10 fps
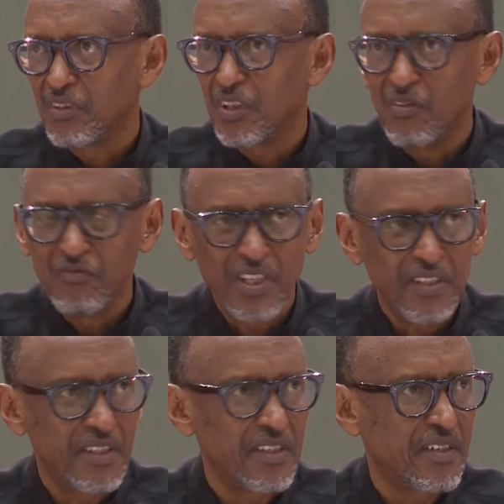
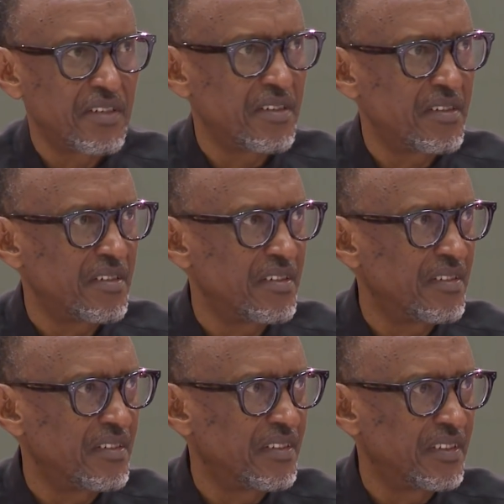Convergence,
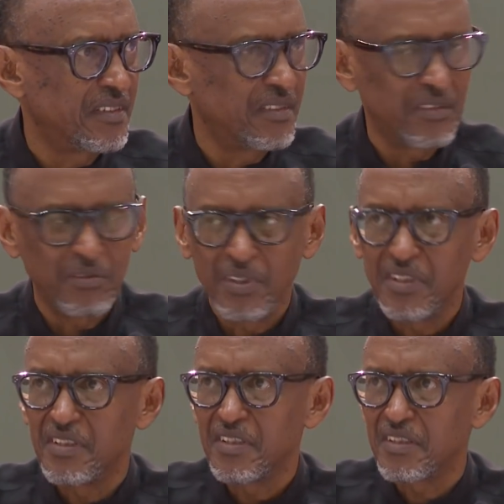whether
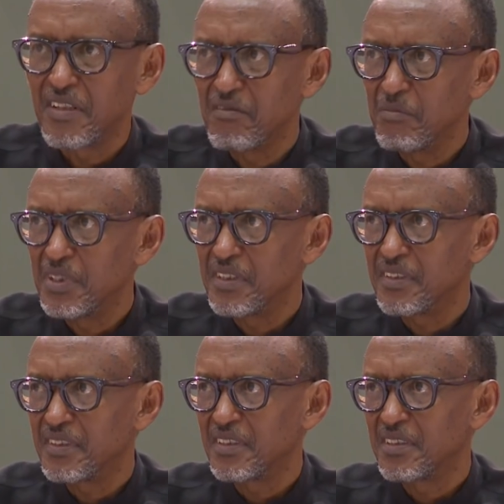it is
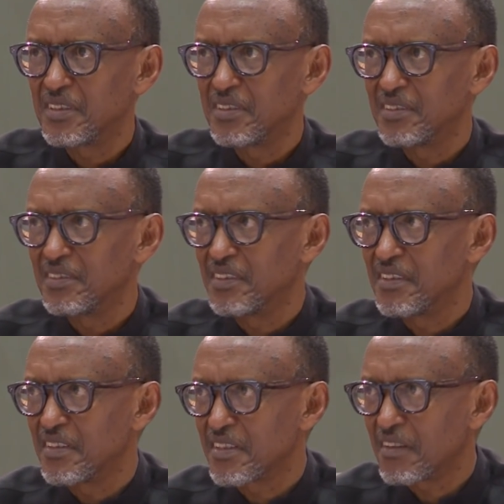government, whether
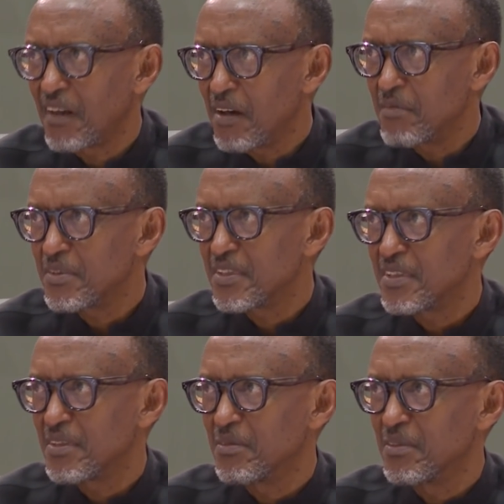it is clubs,
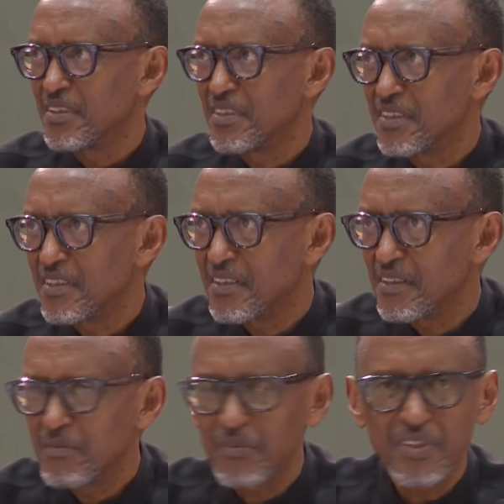whether it is
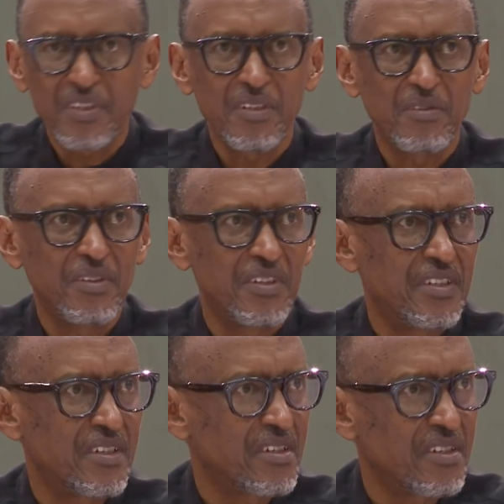teams, whether it
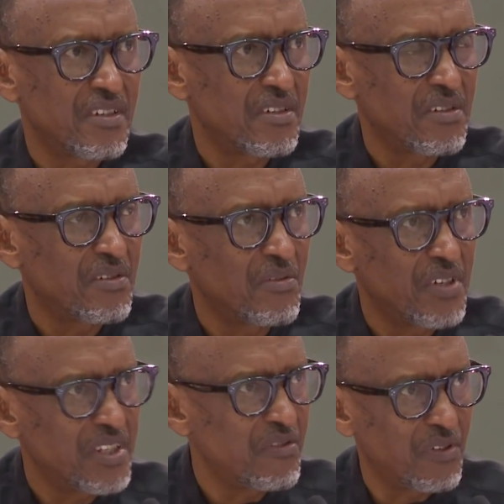is
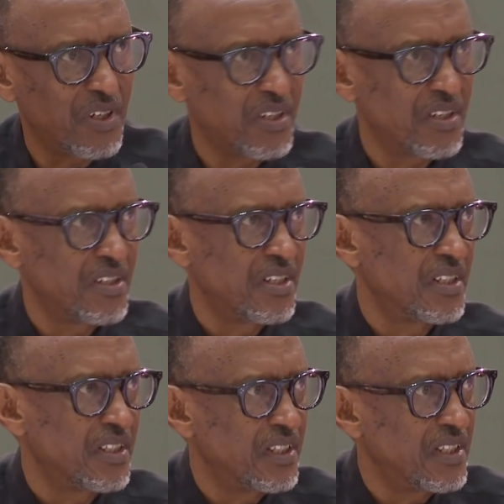whatever,
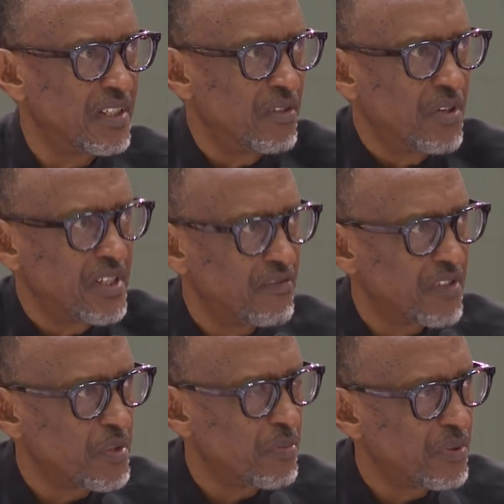in whatever
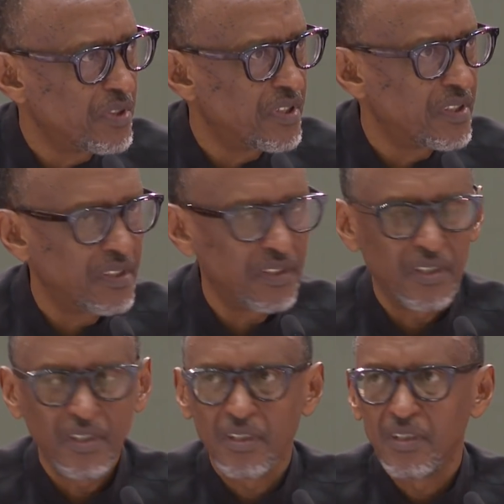sport,
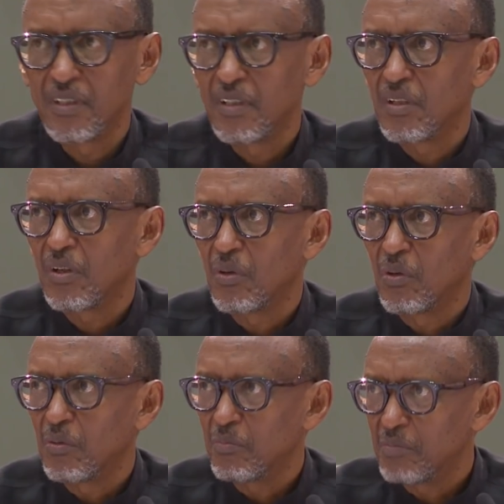
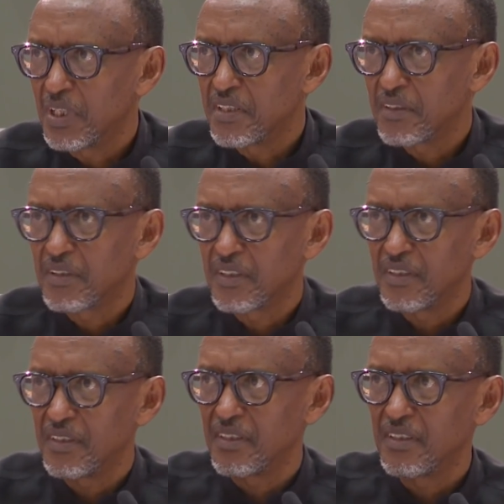or
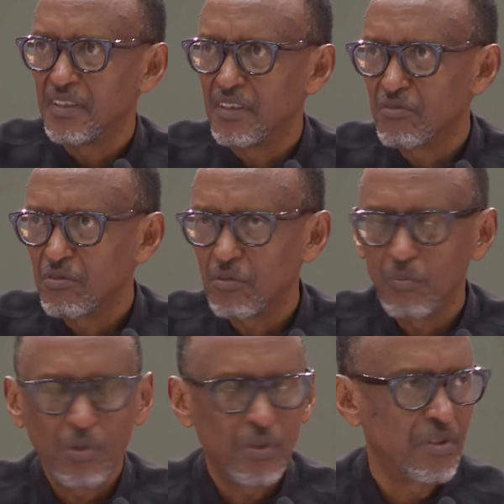particularly in football.